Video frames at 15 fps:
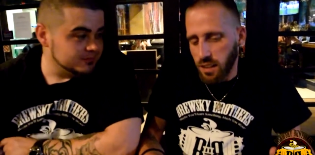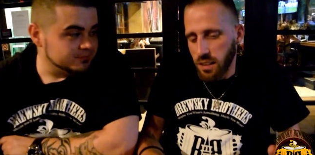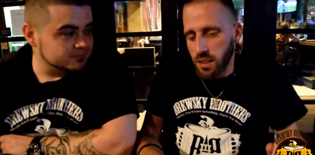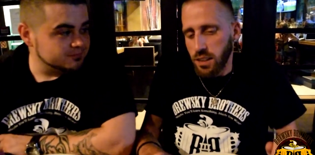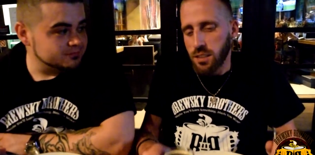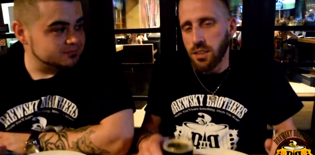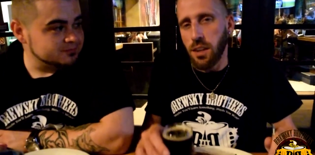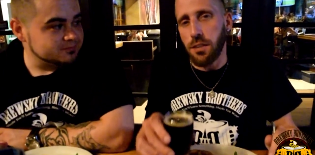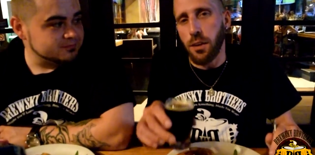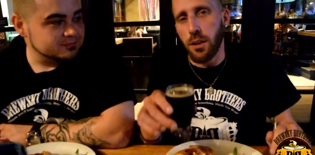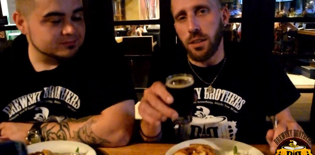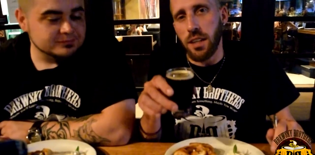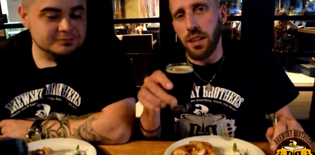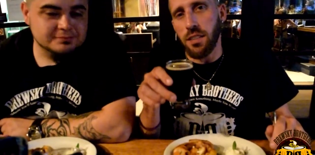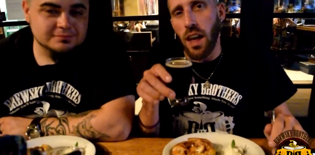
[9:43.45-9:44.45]
Speaker 1: It's the
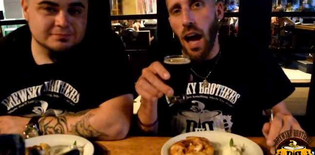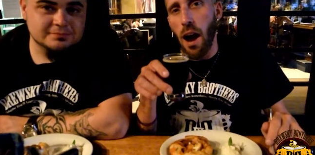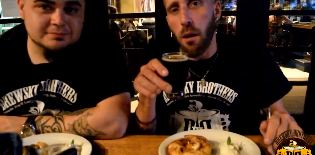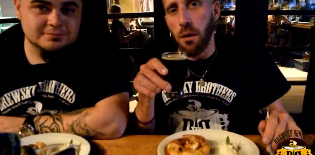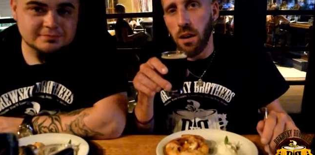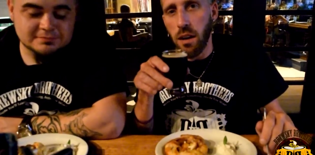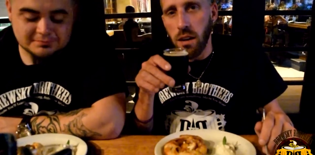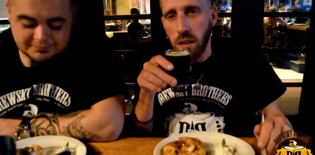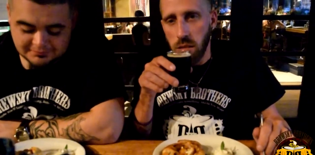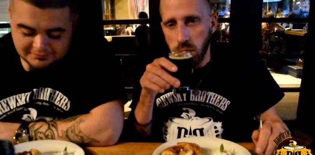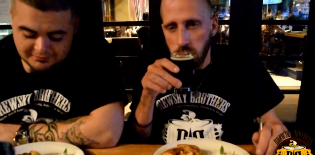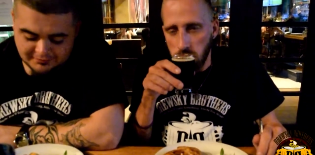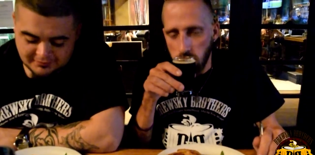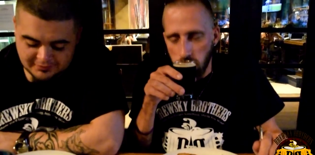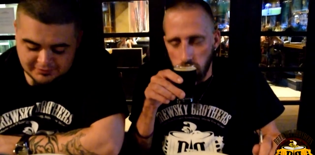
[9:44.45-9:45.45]
13th hour
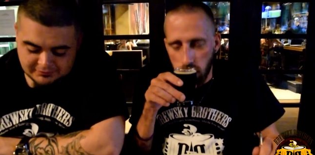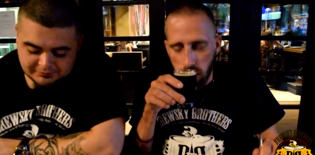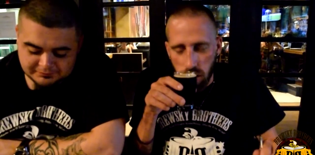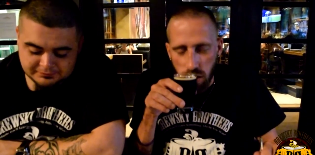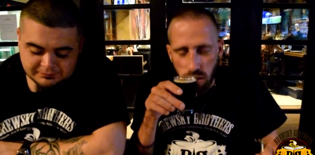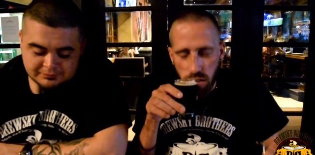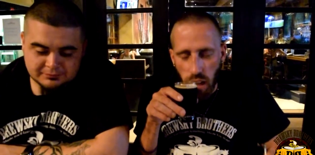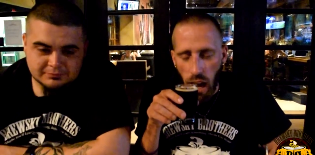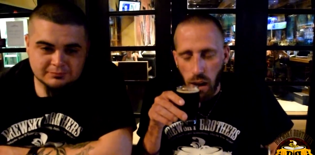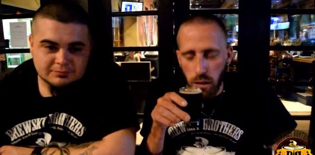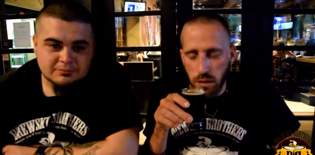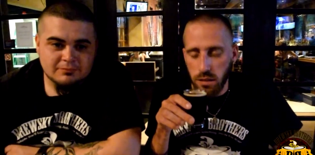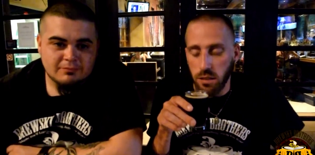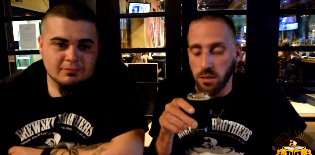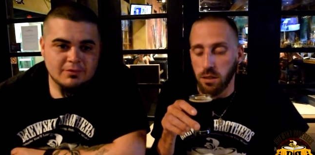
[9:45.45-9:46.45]

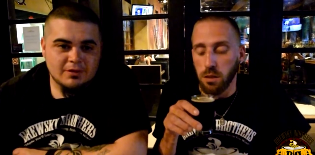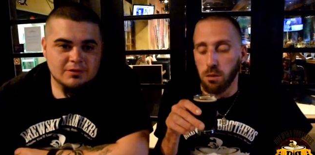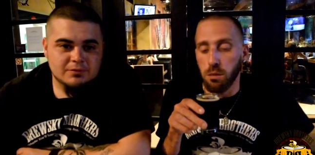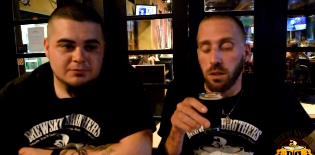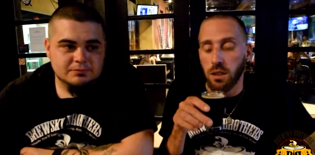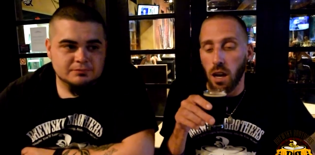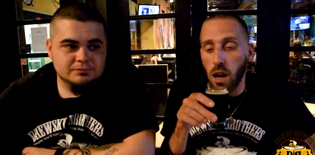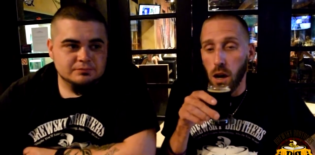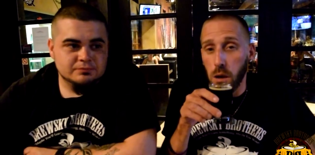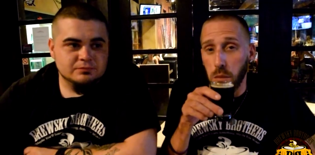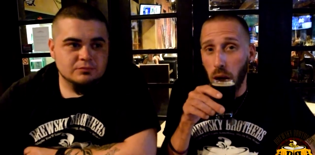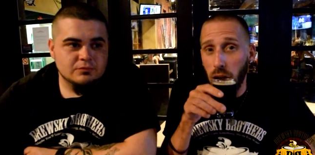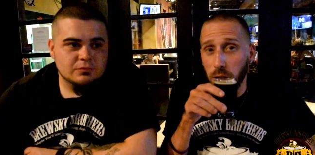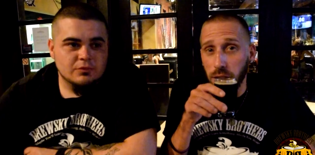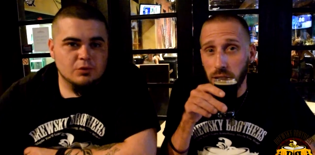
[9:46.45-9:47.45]
stout with
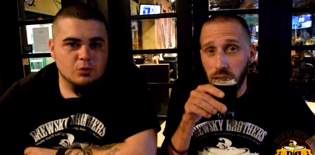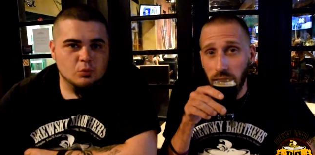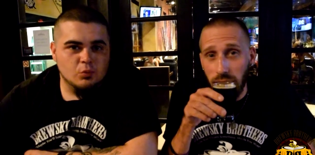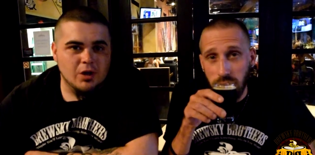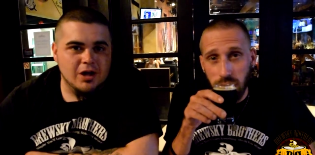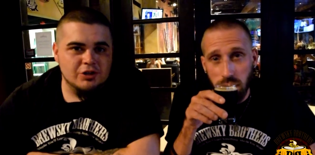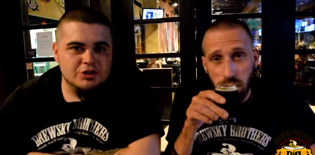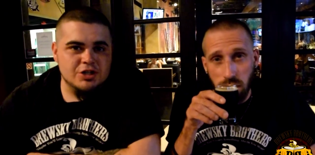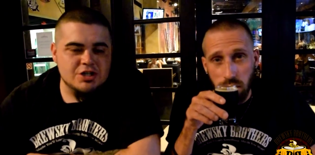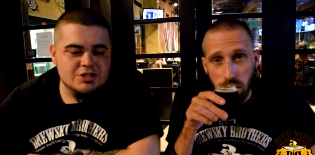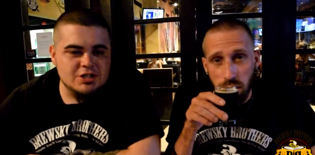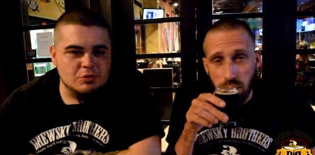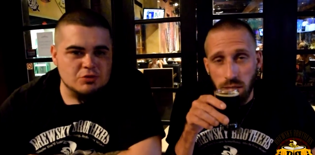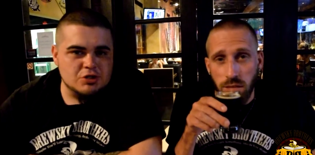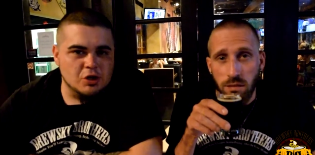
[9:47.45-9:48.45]
wild yeast. Wild
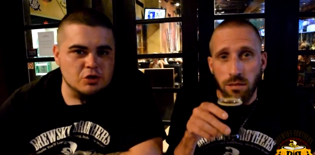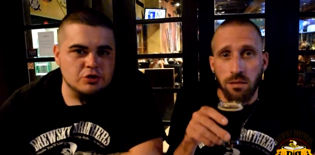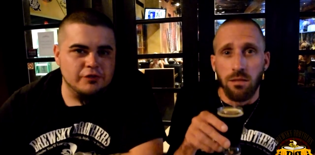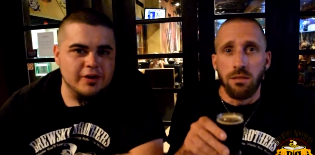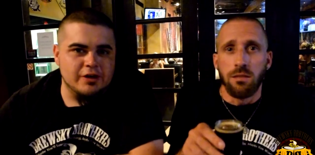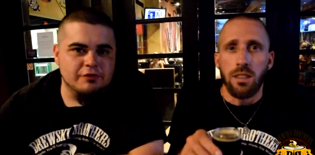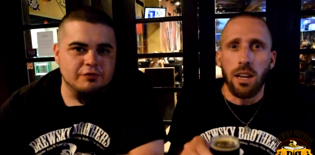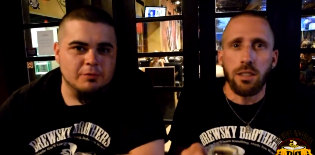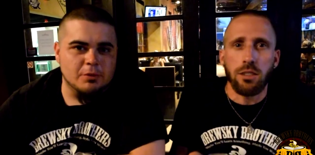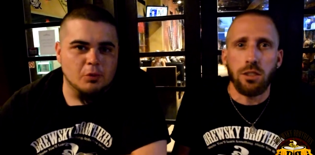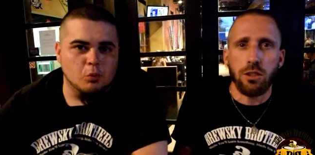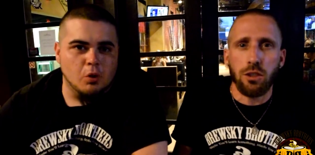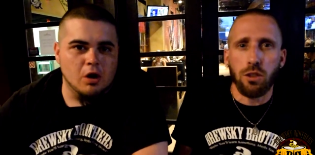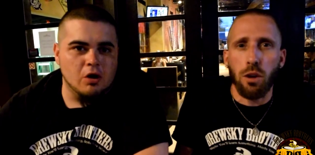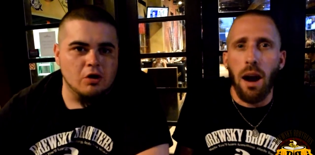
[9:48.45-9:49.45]
yeast that was cultivated
Speaker 2: from
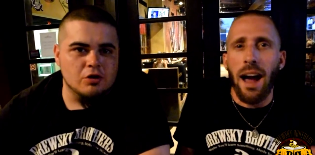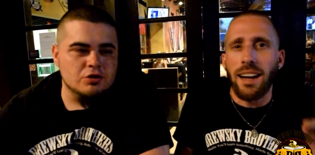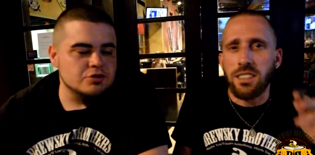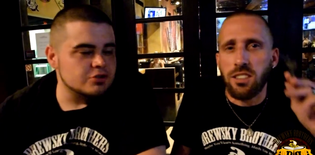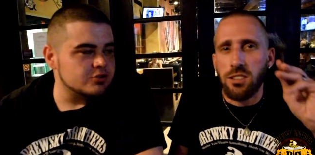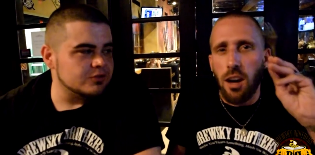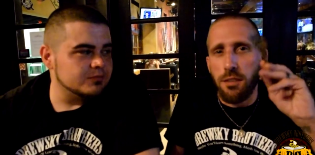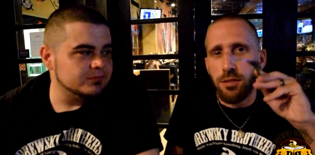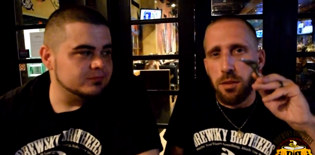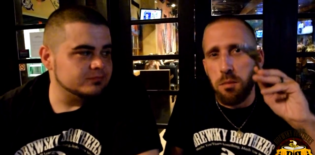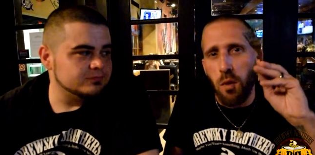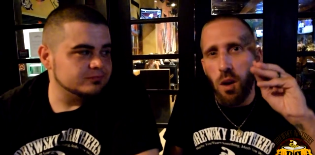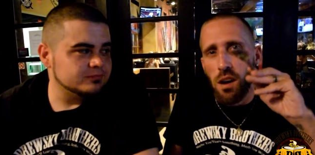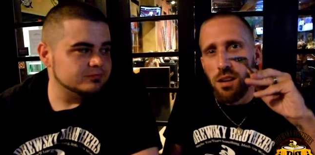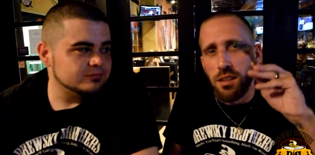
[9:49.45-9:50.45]
the walls. Scratched off some
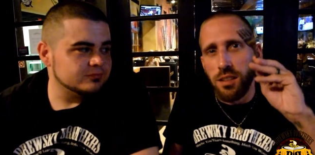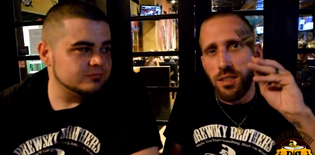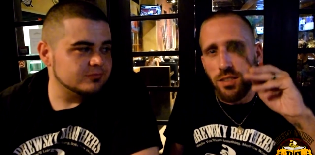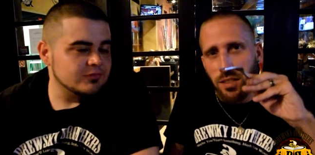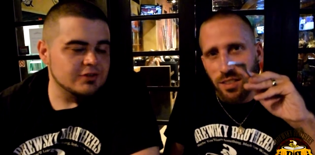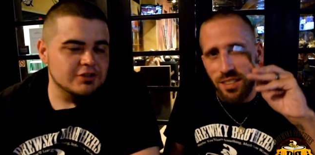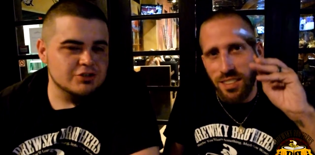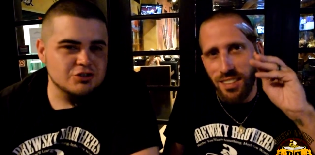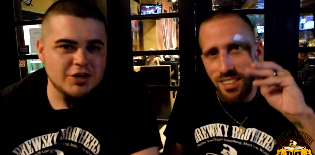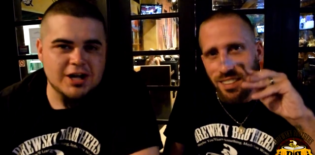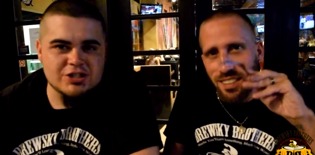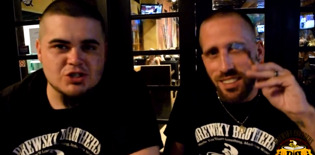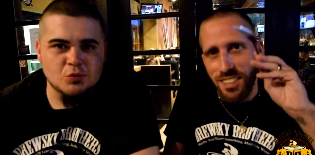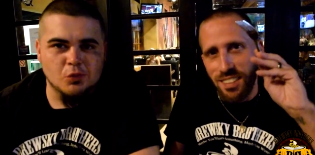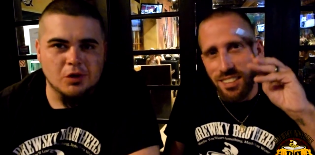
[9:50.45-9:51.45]
walls.
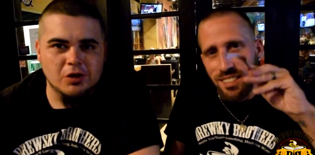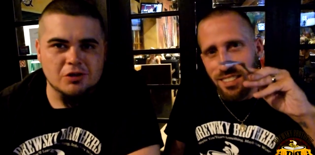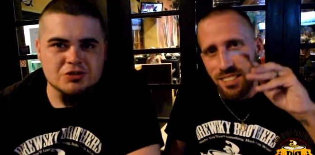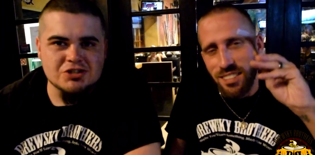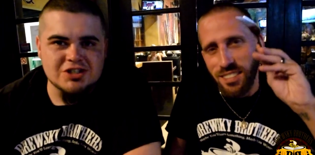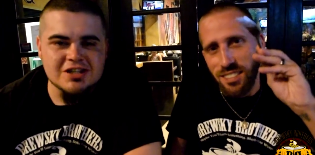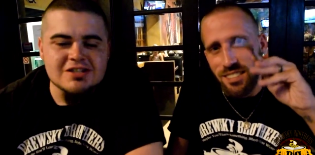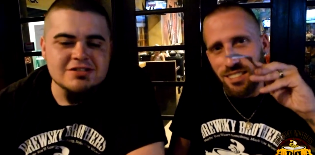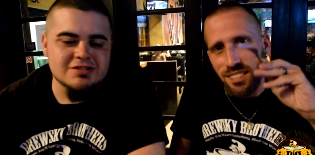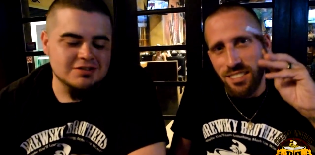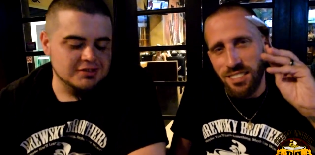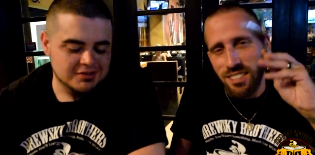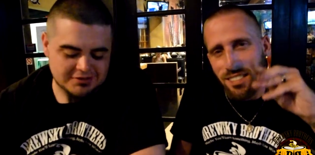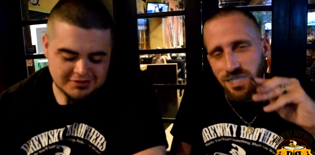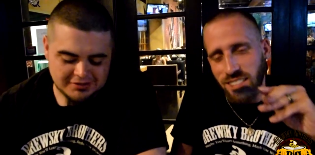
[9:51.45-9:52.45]
Scratching walls, yeast
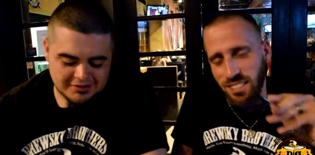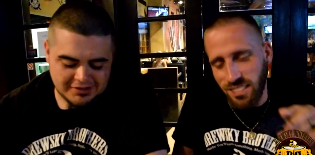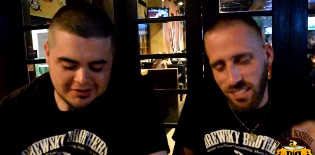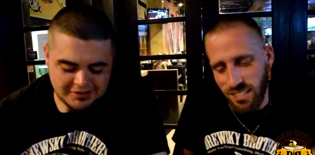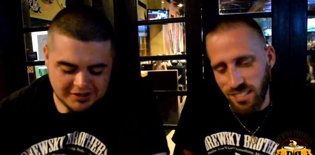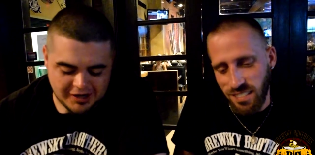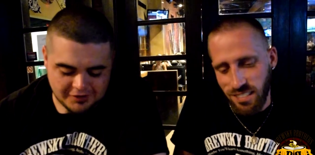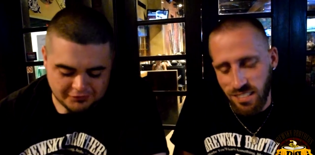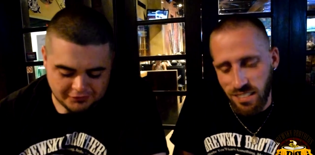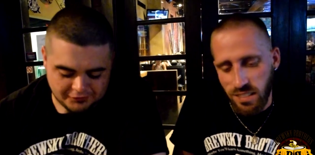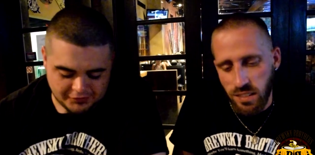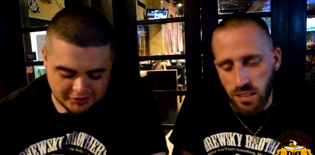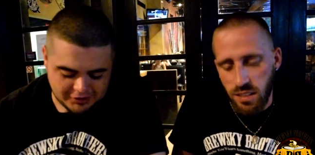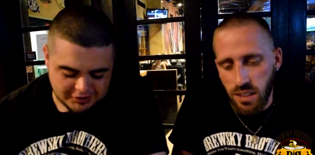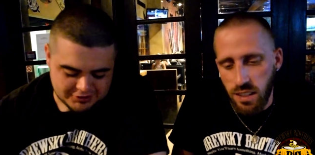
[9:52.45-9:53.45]
off
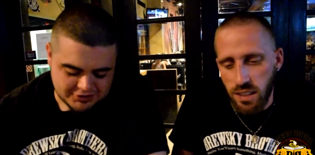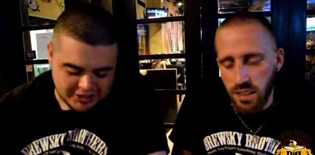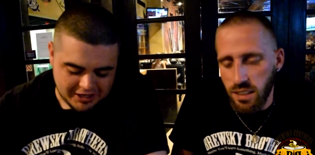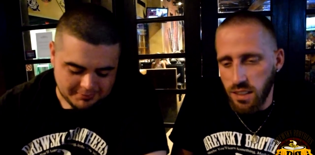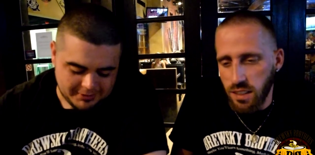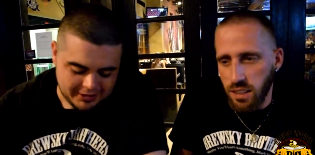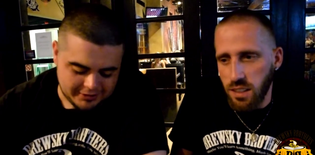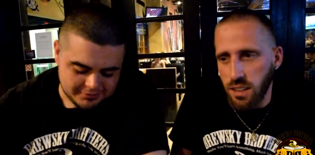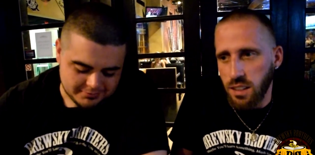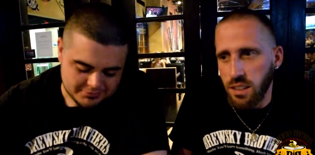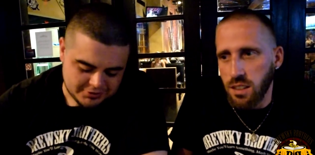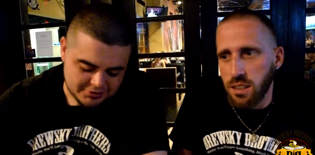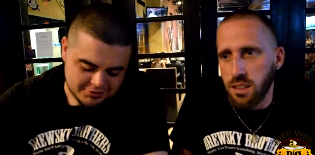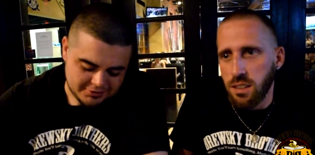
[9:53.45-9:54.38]
of Sam Adams